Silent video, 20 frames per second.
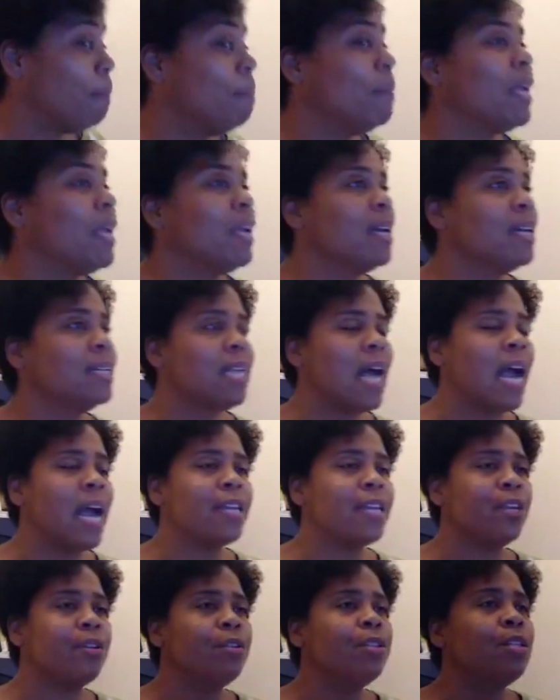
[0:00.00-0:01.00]
because
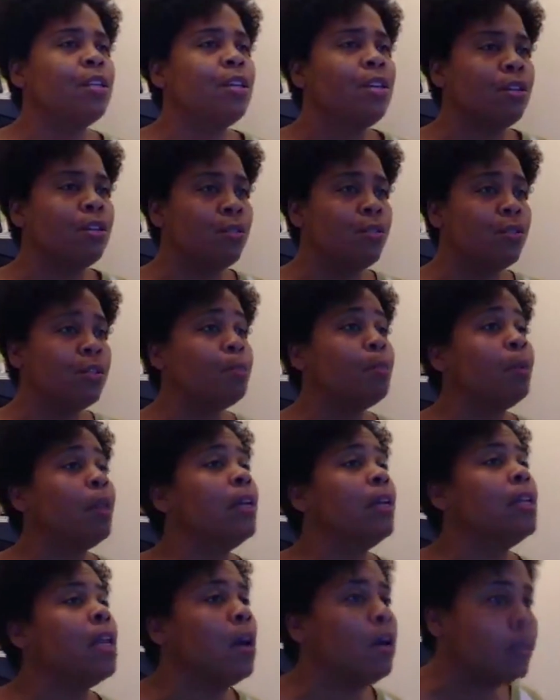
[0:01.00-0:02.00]
I used to use
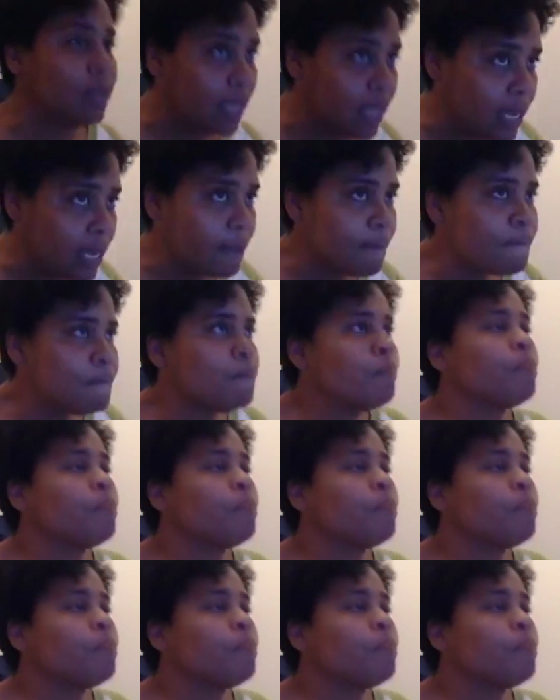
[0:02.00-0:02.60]
Planoly,